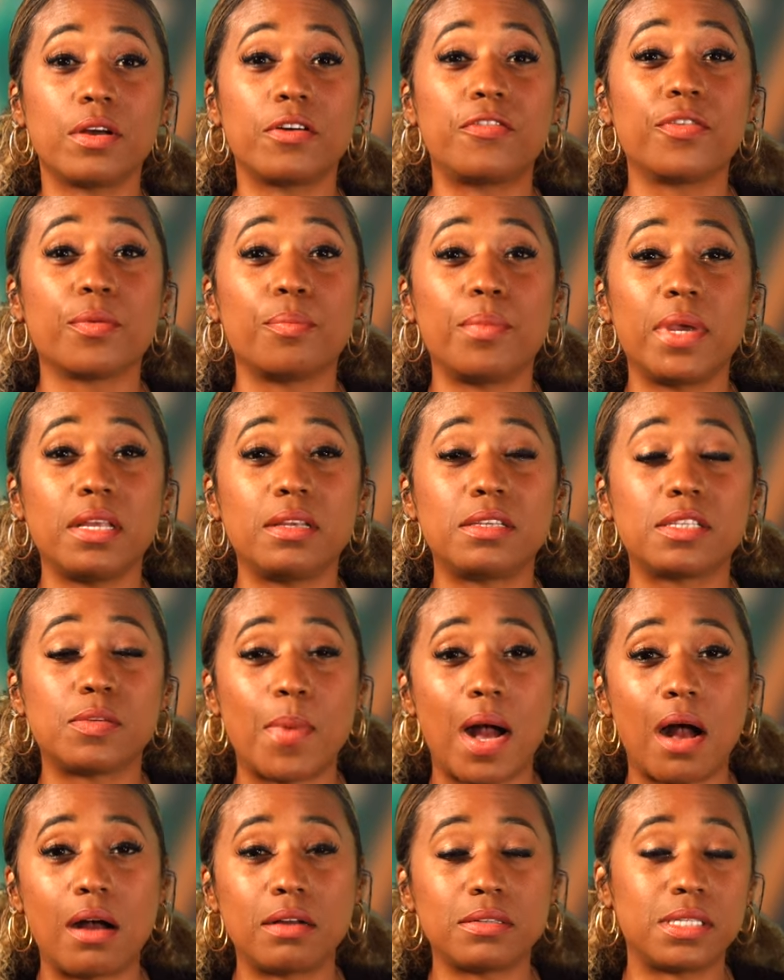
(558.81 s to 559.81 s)
You know, for
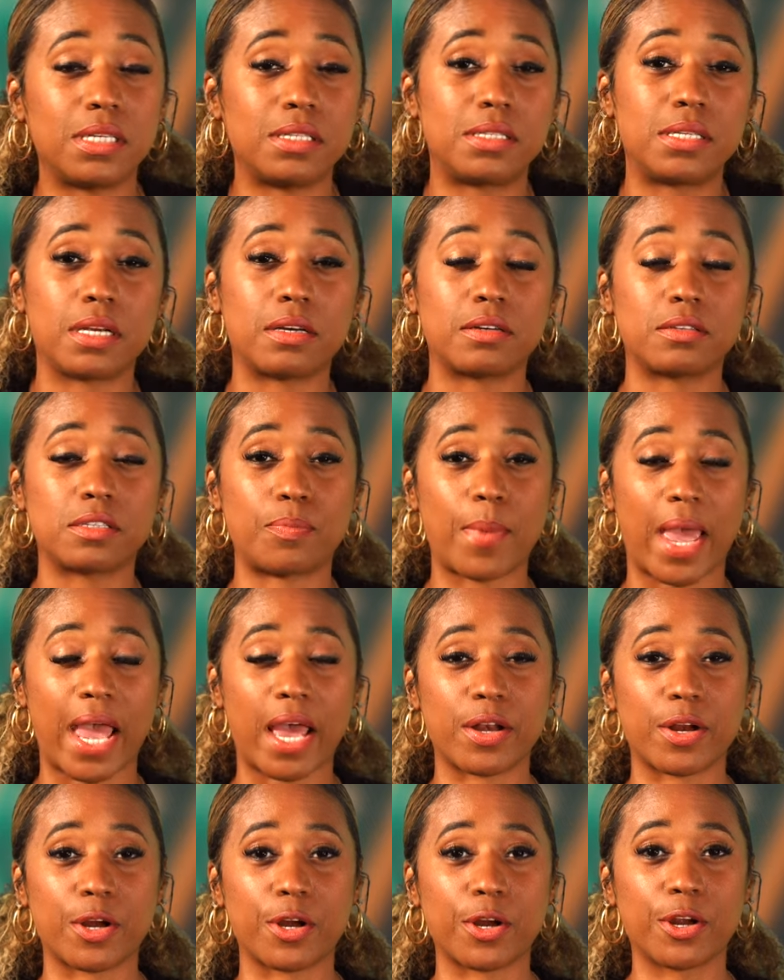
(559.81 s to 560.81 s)
me, small
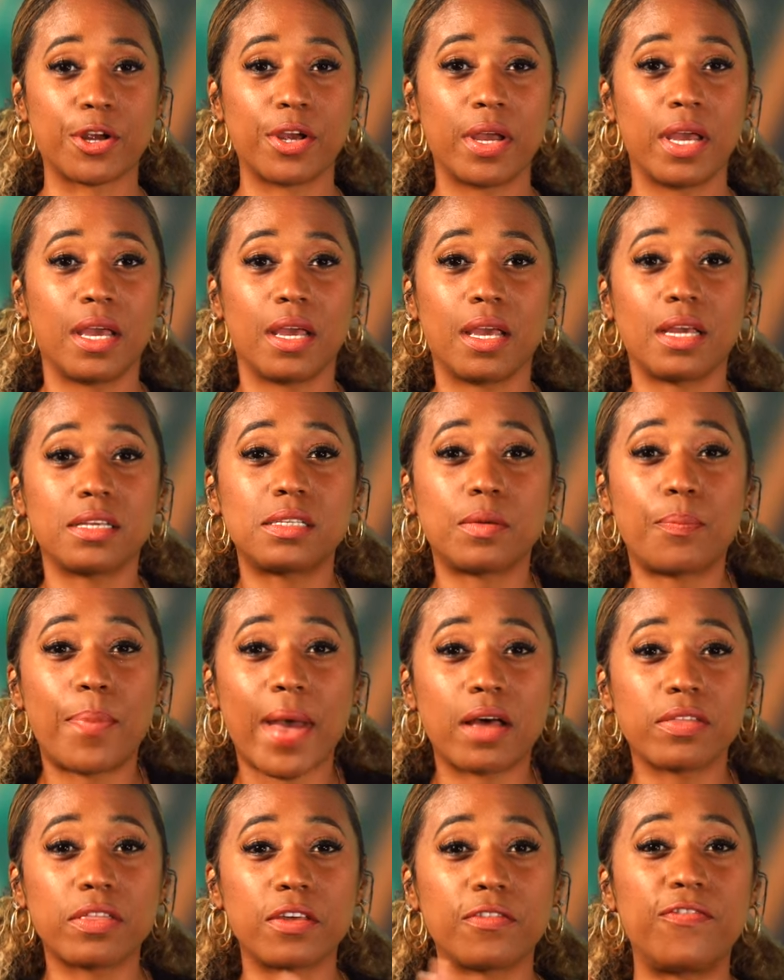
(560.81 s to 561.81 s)
details matter.
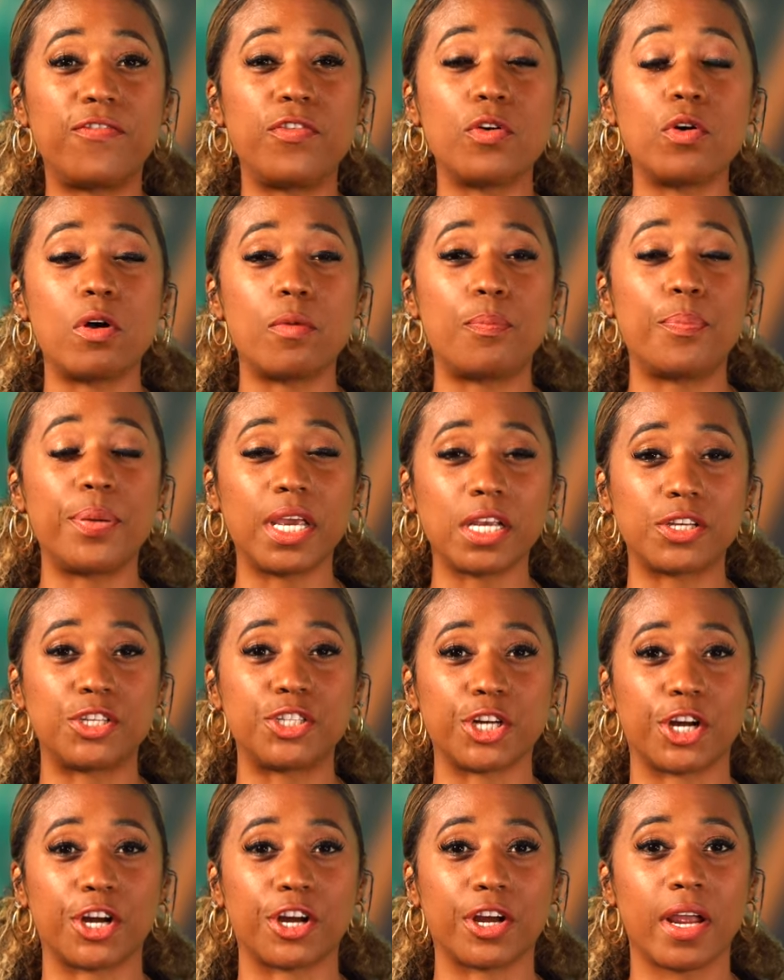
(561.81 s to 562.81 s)
It's about the full
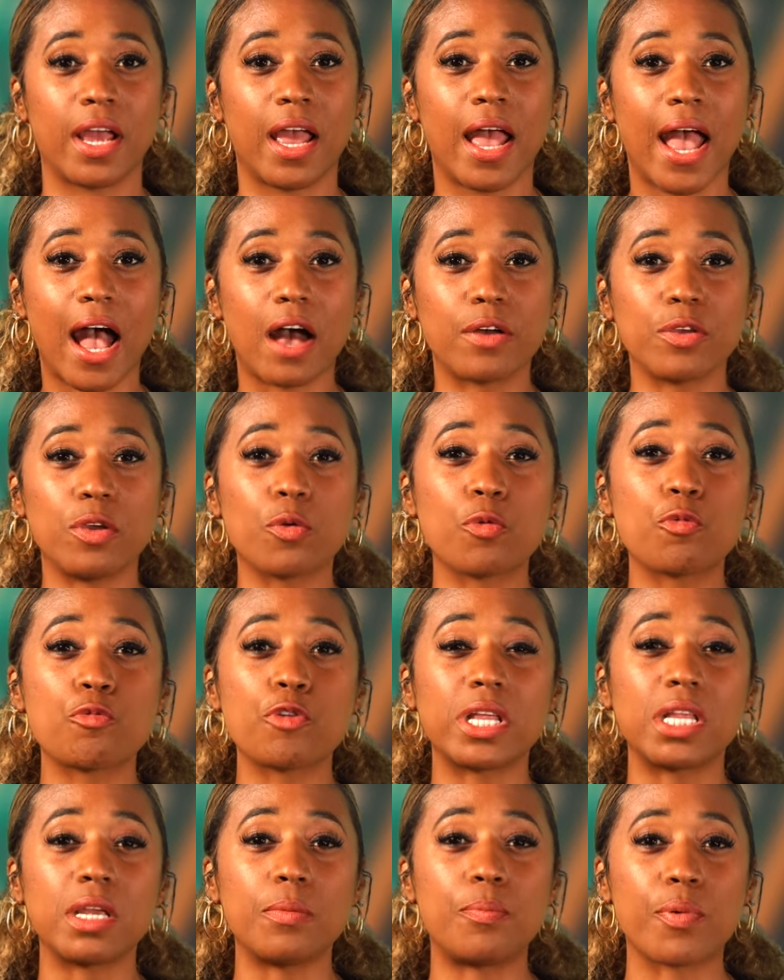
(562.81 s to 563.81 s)
picture, how
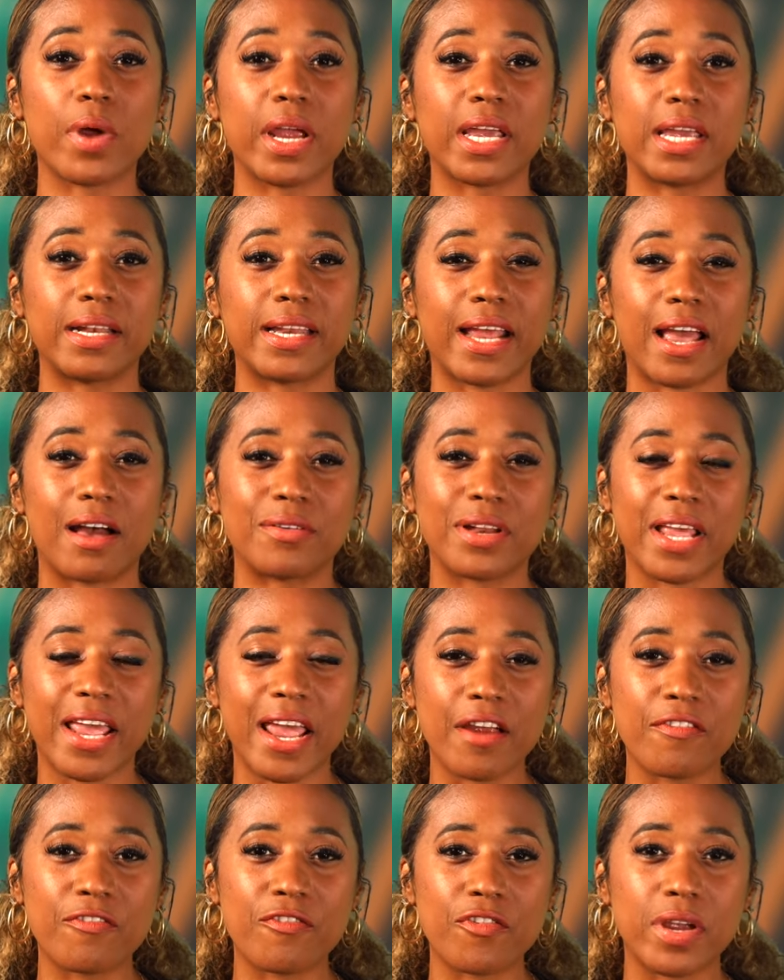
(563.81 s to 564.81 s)
you're really breaking
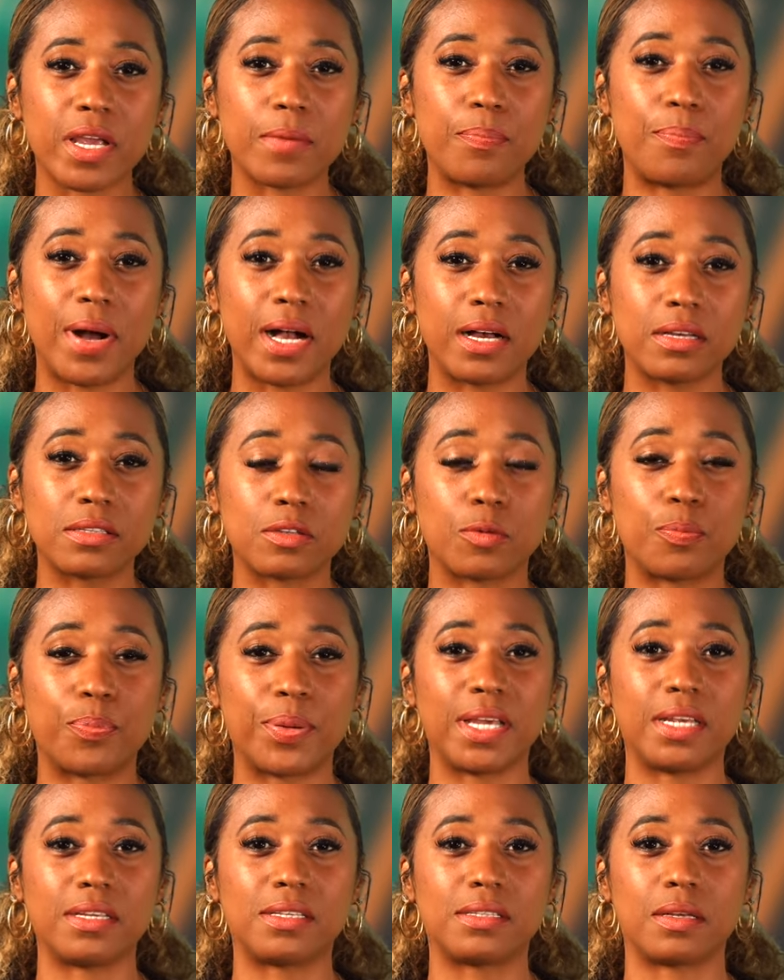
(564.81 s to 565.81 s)
down every
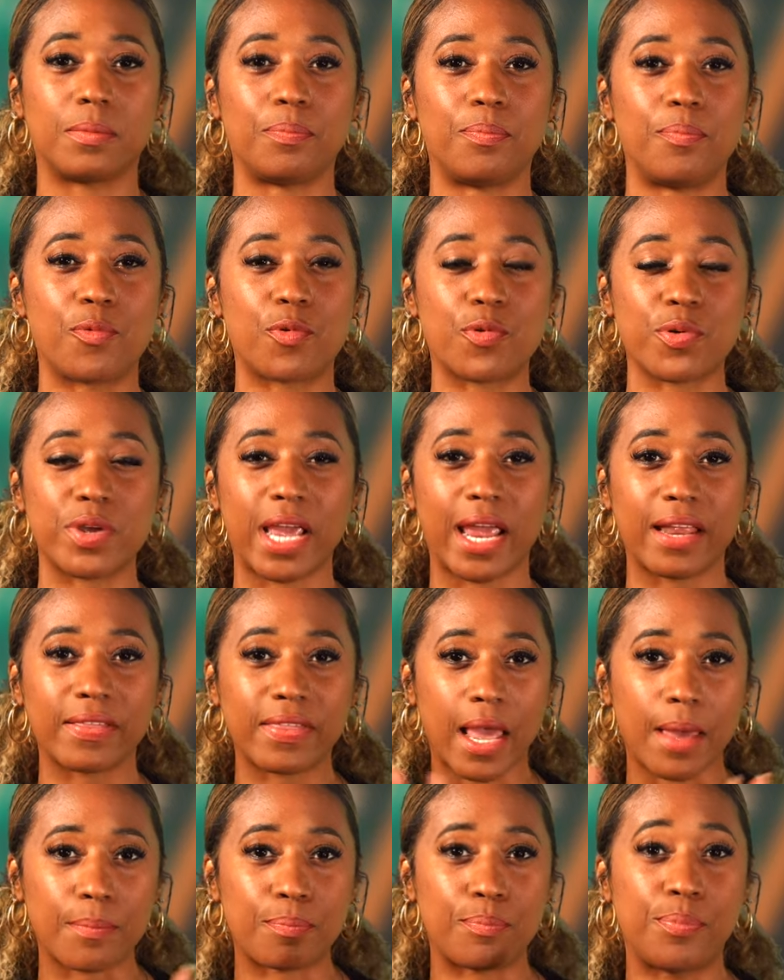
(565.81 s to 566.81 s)
puzzle piece to
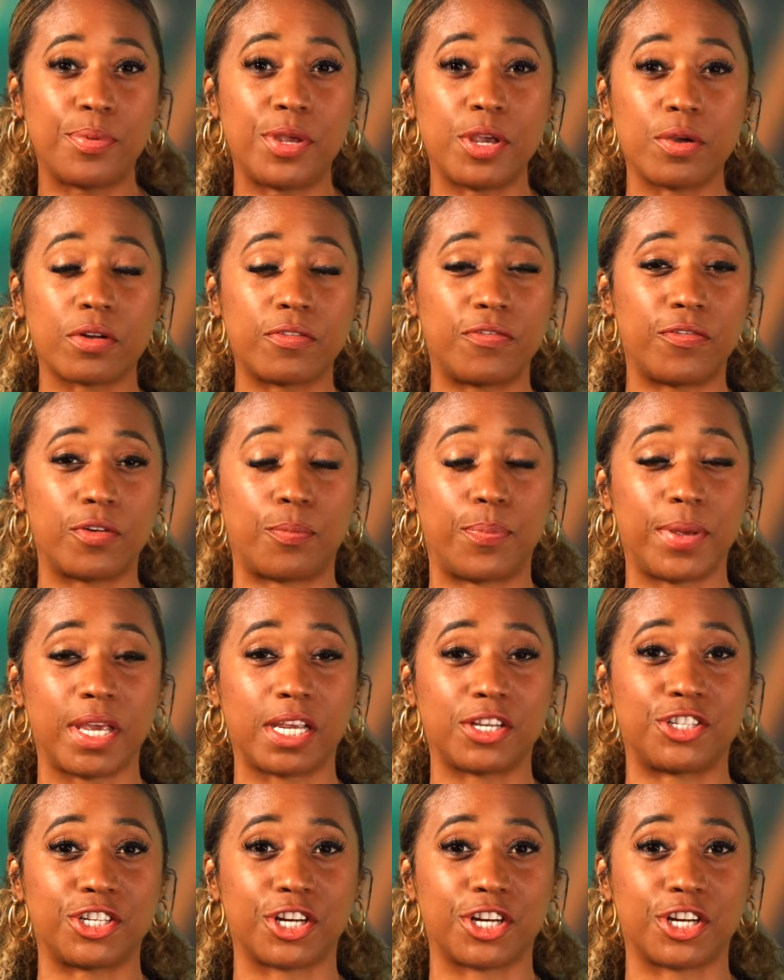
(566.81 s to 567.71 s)
create that beautiful